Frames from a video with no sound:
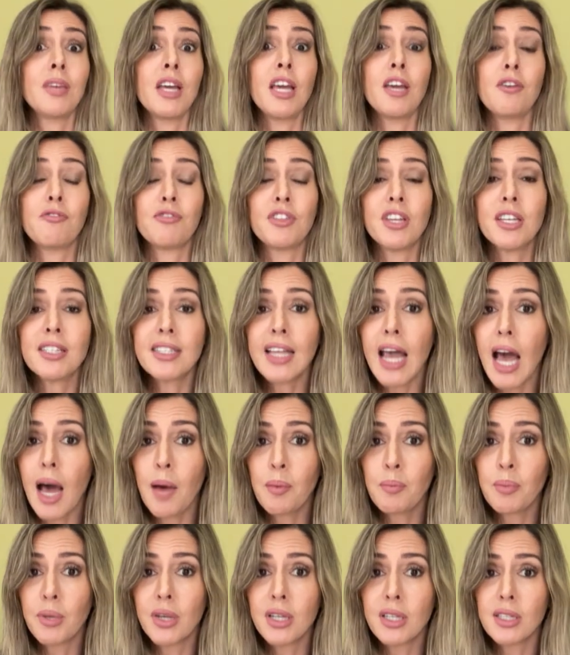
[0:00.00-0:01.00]
If this
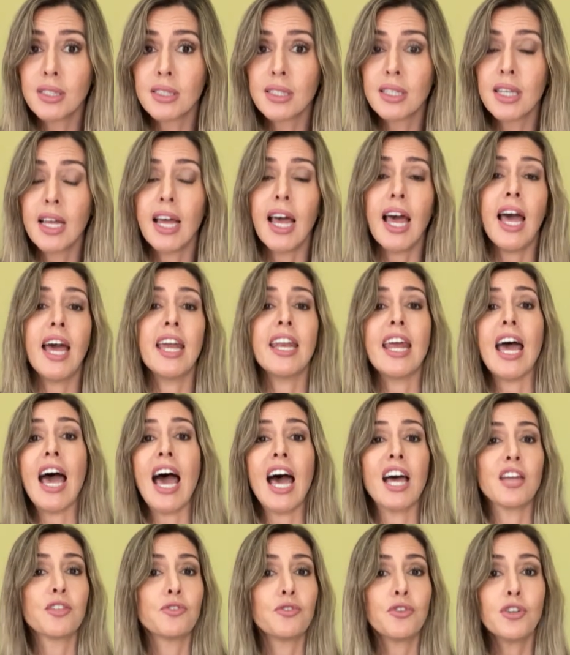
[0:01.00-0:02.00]
happens, an
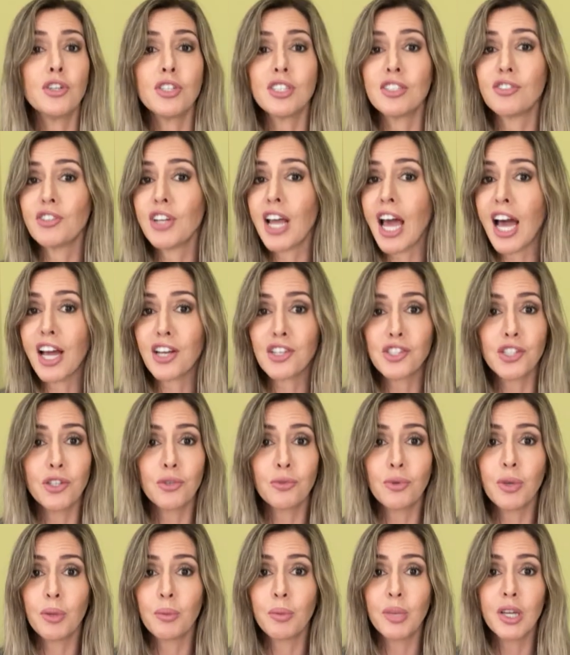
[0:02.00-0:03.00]
adverse
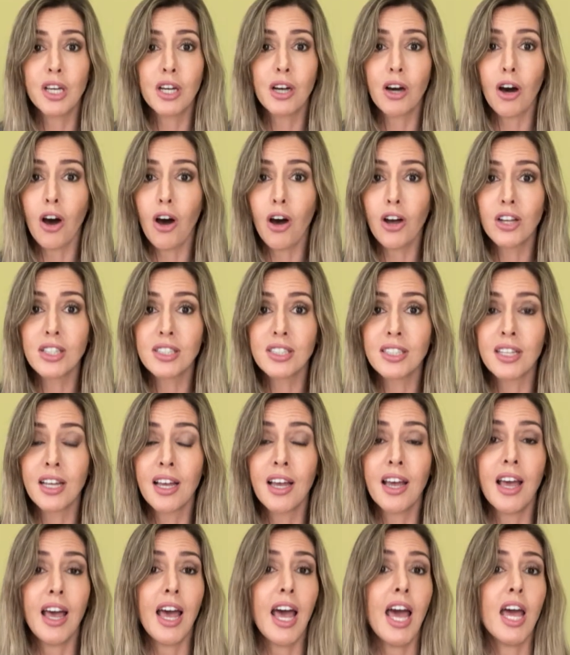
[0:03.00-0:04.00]
reaction will be caused,
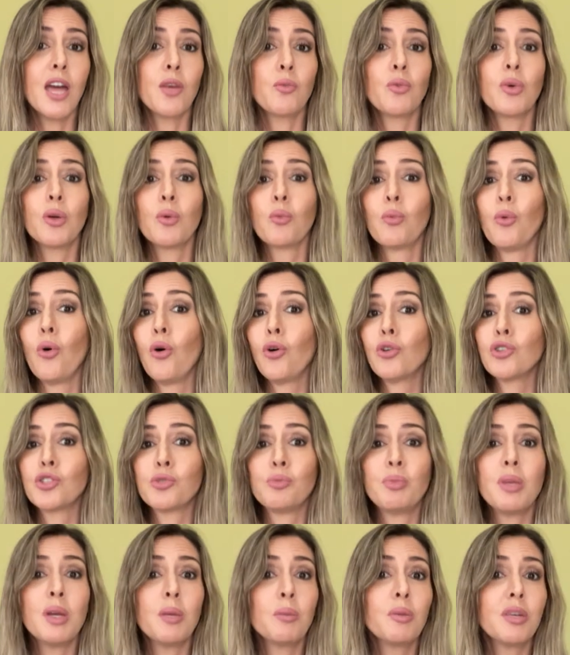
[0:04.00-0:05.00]
and we
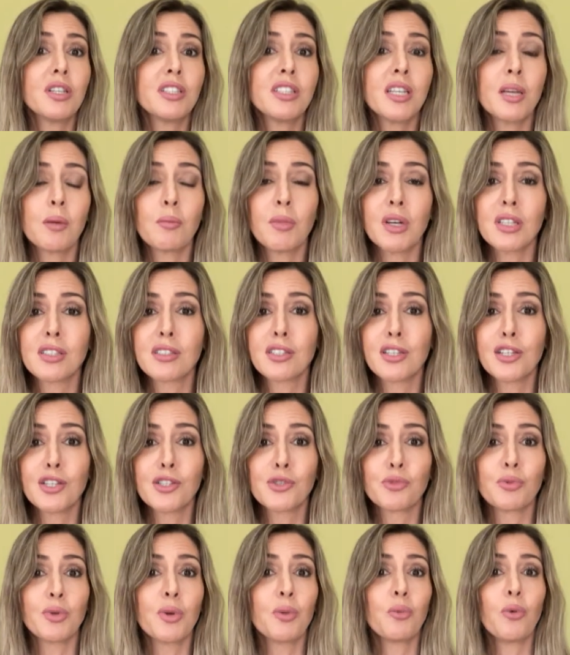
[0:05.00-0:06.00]
won't be building
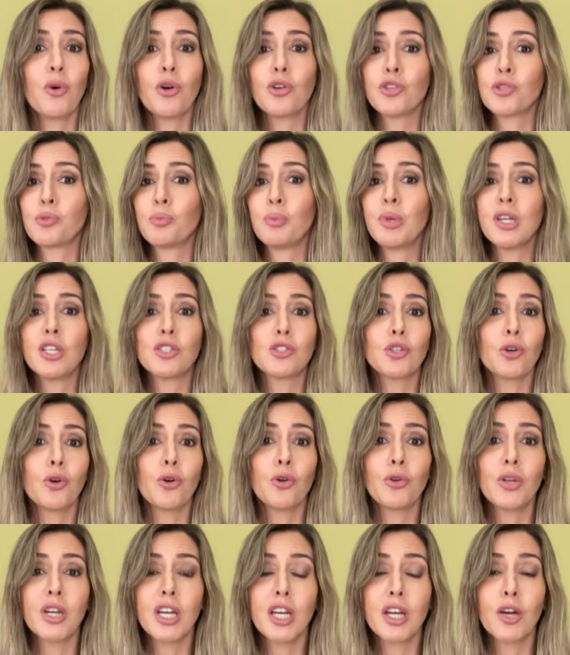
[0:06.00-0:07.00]
muscles, we won't be
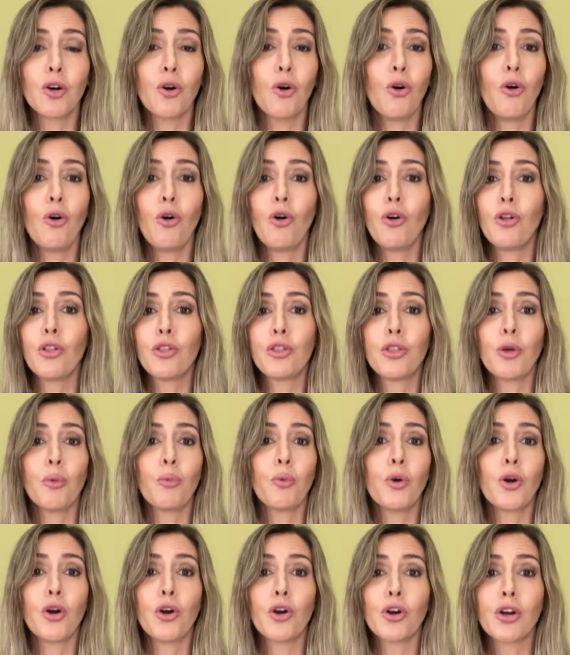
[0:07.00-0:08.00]
toning, all the
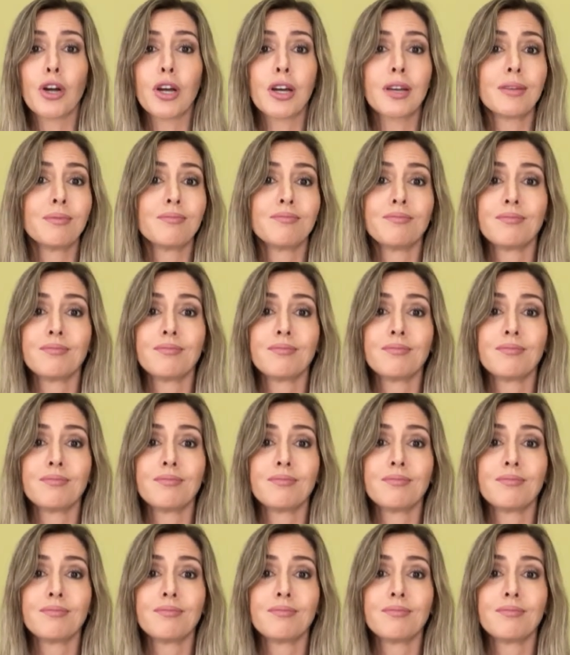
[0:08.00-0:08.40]
work